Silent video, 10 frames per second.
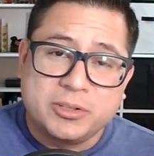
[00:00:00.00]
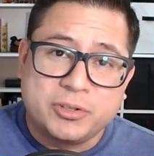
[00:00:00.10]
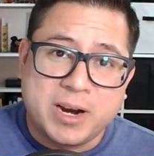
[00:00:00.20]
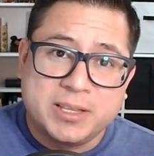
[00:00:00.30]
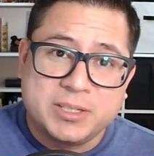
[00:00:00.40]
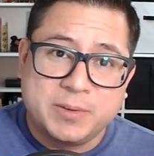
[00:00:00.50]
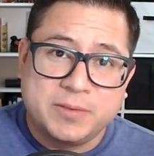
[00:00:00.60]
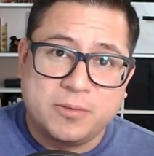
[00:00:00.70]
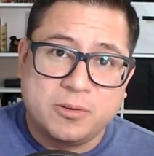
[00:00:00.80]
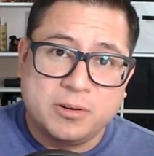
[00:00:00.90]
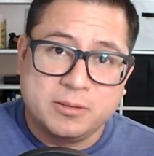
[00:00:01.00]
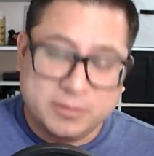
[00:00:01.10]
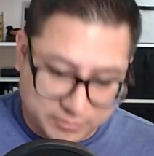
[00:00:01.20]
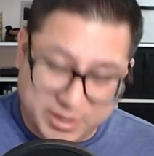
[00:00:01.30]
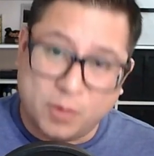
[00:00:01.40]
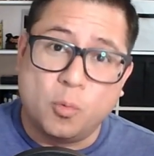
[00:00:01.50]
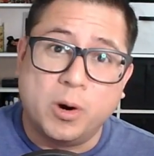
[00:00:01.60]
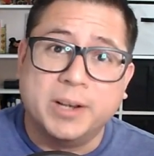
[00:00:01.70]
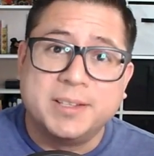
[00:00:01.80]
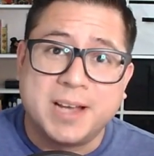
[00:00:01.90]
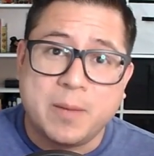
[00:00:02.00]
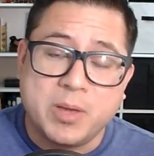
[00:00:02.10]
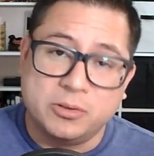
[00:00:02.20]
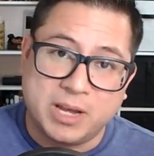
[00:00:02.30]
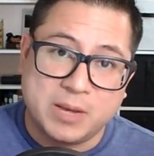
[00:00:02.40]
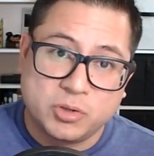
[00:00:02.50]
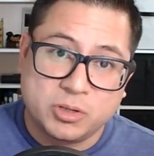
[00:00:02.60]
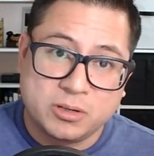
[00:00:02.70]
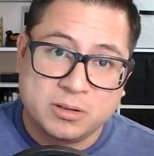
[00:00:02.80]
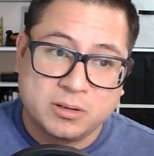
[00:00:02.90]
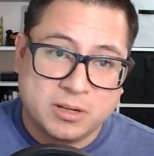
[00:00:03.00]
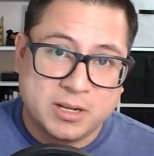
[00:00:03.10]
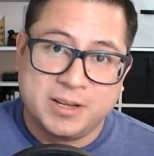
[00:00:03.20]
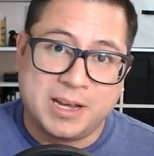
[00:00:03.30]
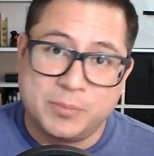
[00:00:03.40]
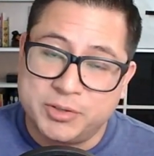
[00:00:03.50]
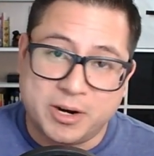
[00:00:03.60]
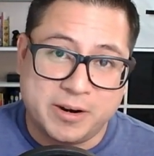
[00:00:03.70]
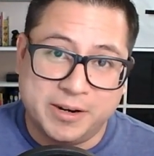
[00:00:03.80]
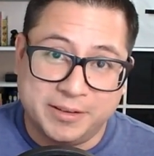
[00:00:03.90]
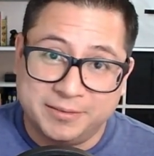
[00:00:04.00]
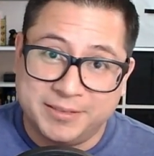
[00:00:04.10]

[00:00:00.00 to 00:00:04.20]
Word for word: who tried these before, that one time in New Hampshire, I'm sorry.